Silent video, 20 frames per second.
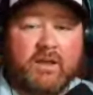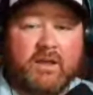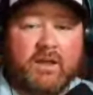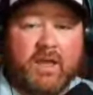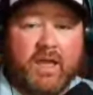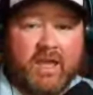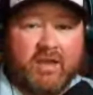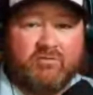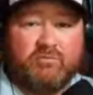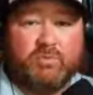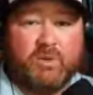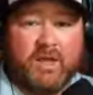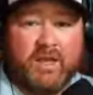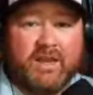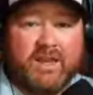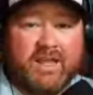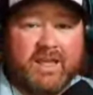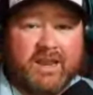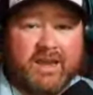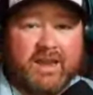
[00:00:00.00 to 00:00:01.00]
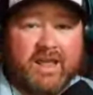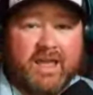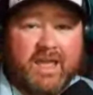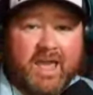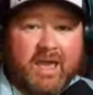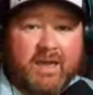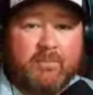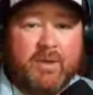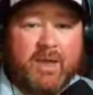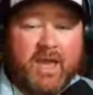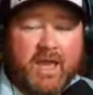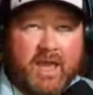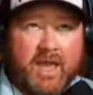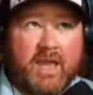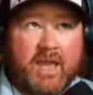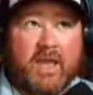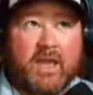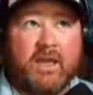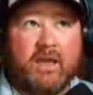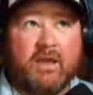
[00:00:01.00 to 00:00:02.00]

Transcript: have played in MA40,